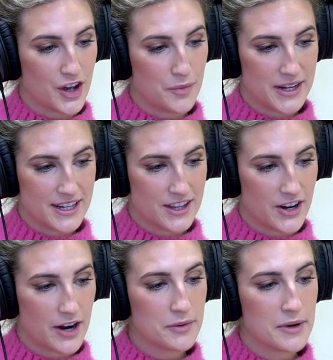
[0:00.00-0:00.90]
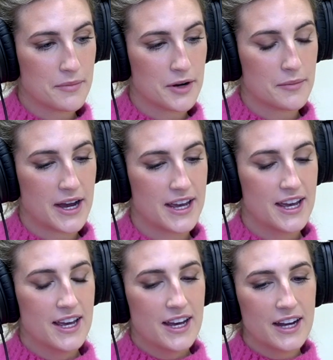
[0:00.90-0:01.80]
me neither. I remember
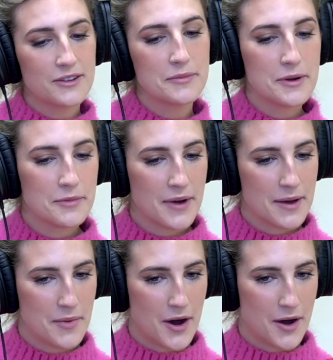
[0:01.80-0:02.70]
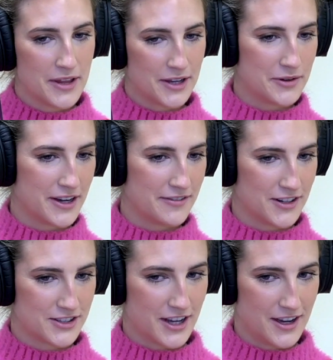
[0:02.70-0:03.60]
my mom, like when I
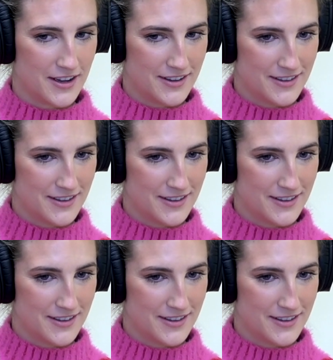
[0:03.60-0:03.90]
first got